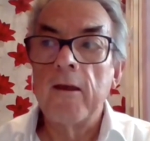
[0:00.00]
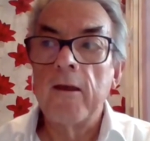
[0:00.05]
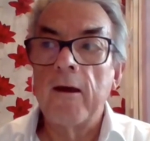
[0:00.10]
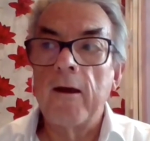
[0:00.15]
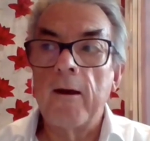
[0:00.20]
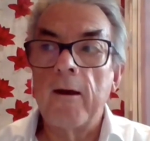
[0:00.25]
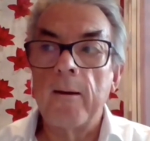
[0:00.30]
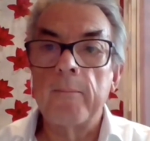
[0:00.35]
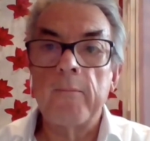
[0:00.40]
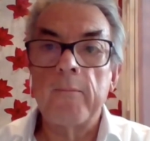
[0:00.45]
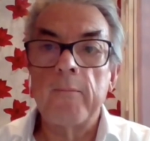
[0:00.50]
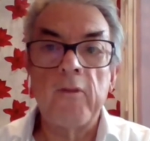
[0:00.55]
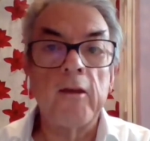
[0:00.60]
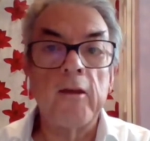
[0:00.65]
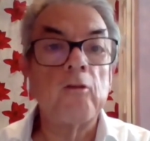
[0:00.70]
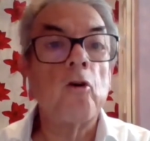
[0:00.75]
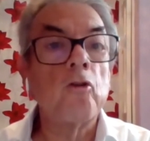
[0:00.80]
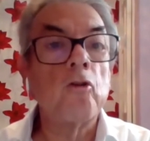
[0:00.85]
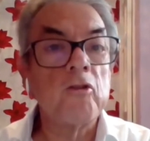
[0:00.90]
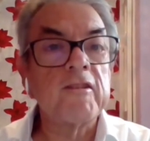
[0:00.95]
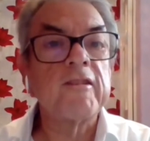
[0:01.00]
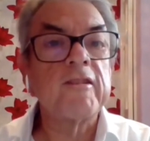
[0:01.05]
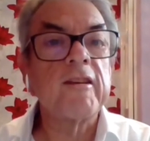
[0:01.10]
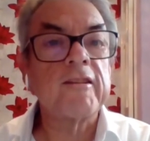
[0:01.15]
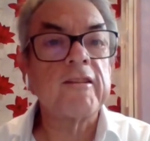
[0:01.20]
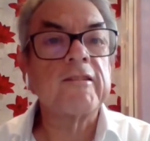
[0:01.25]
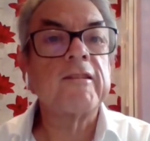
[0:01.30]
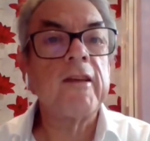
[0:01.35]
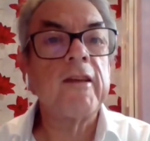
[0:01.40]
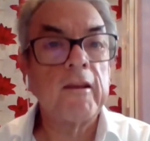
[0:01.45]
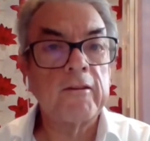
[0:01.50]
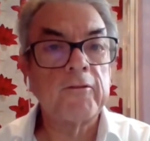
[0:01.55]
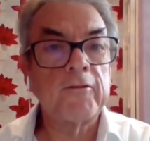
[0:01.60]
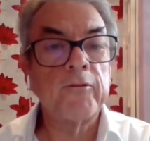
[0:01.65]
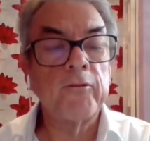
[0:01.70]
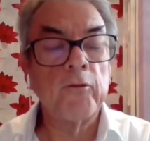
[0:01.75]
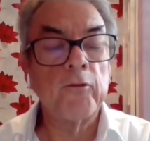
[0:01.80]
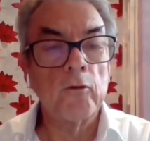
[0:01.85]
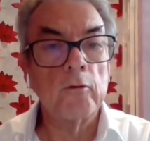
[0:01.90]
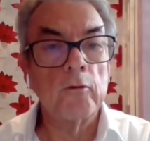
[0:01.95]
they're not as
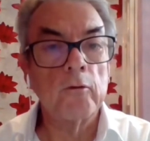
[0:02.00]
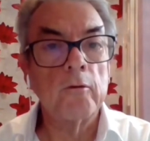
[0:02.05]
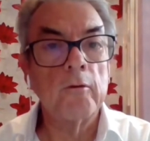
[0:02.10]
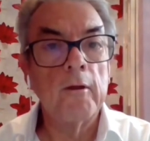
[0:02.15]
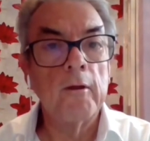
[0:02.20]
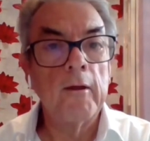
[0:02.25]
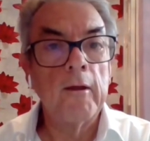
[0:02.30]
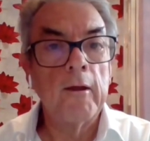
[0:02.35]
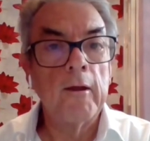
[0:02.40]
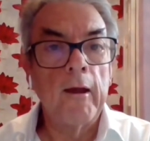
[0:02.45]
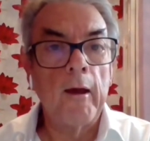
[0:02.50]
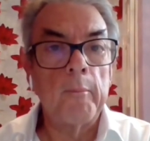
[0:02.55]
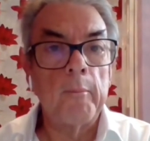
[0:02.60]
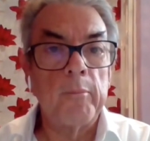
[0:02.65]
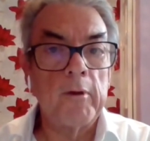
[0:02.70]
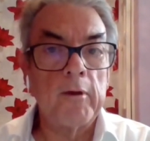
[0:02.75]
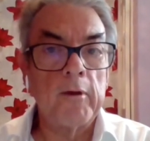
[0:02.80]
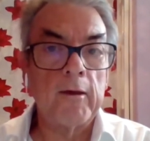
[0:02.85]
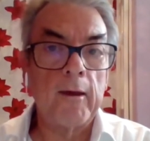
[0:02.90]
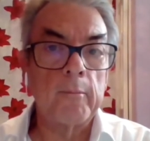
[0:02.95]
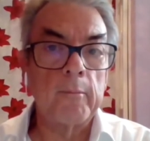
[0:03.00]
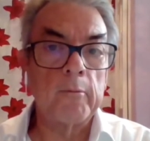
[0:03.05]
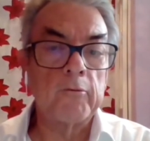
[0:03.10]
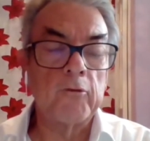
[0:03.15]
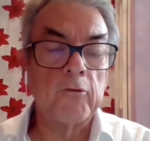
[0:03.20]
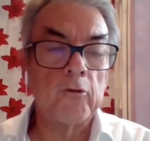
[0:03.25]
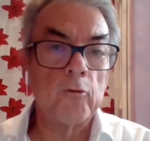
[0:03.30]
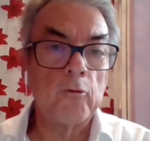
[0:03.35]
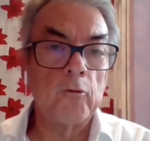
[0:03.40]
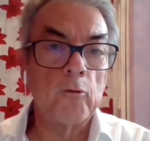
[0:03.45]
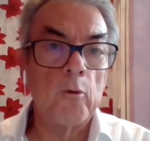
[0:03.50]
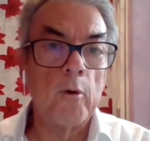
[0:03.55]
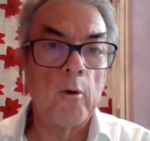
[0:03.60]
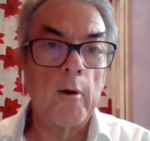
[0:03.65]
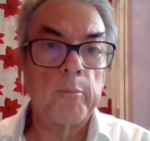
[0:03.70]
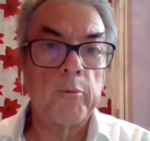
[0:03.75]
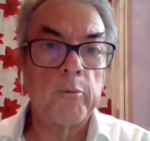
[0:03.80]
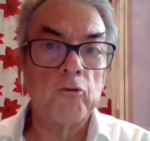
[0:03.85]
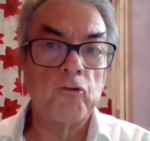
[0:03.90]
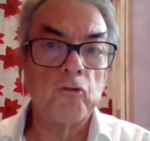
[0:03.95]
successful at being able to
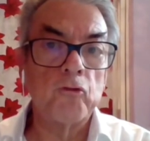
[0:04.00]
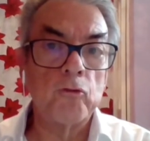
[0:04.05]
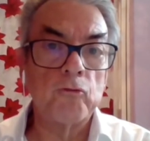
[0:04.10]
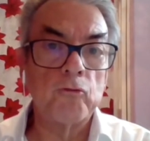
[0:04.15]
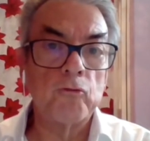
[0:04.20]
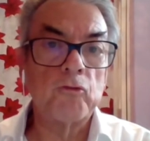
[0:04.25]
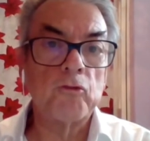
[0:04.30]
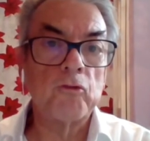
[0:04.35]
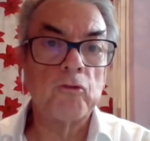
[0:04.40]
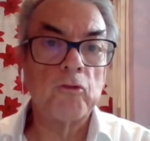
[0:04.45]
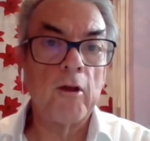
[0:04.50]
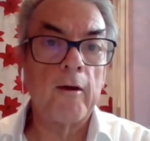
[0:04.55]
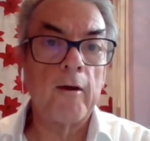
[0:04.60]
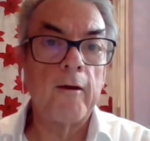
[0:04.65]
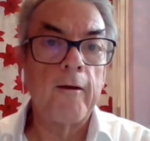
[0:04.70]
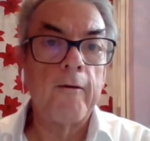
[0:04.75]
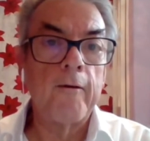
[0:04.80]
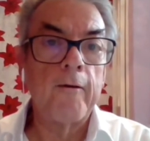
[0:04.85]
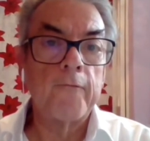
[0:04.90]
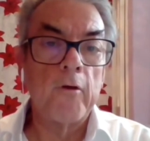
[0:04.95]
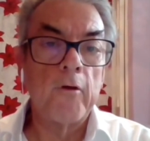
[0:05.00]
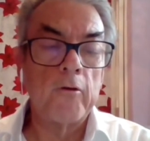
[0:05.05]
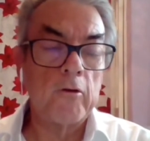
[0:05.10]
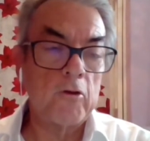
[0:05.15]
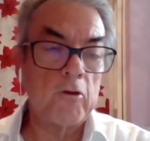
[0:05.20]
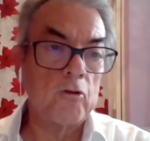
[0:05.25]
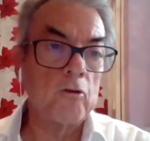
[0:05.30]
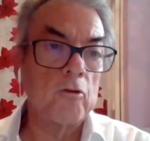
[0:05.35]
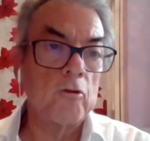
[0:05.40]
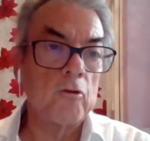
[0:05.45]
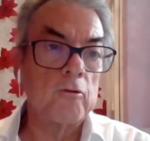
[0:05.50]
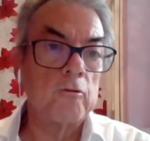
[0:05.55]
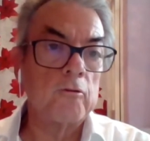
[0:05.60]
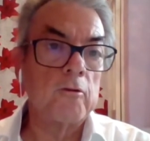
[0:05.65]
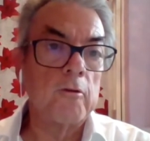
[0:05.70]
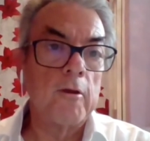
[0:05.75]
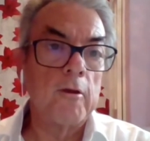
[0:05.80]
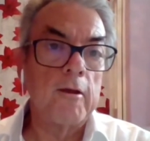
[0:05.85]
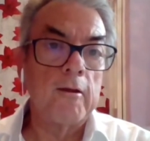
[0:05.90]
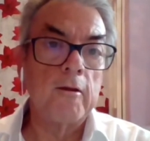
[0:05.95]
produce very good,
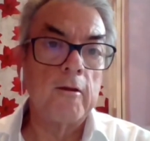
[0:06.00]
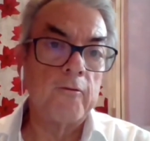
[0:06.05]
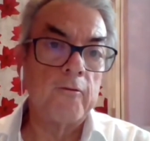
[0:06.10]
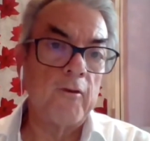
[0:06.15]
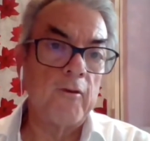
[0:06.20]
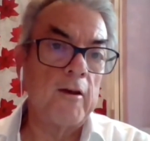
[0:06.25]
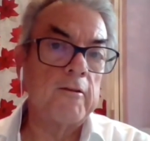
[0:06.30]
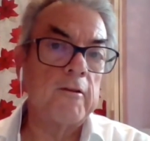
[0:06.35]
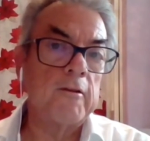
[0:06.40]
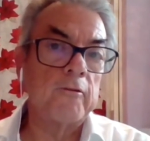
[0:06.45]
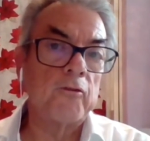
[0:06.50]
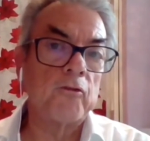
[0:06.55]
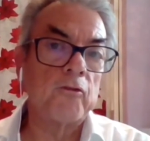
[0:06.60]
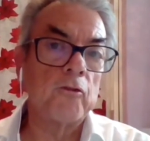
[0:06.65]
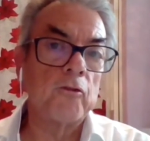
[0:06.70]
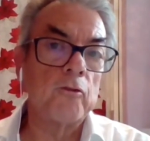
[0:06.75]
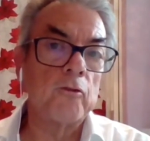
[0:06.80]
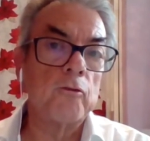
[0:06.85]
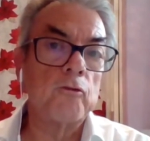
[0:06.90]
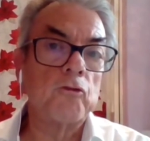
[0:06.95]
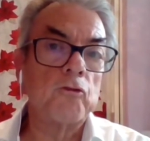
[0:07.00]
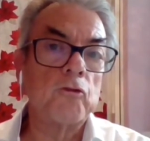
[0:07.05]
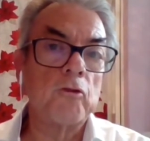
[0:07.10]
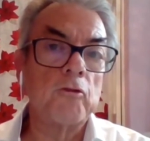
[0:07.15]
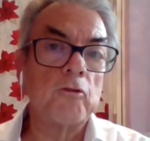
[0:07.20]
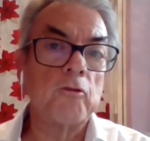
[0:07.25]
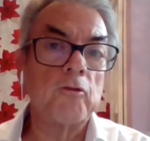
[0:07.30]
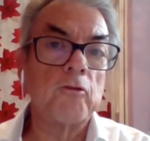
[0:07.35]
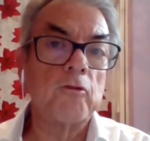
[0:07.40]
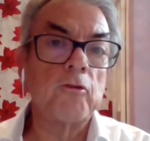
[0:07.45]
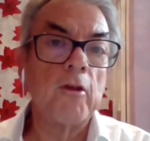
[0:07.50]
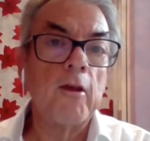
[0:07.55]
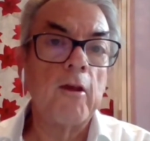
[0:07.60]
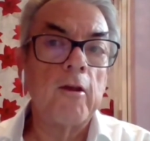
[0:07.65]
innovative solutions.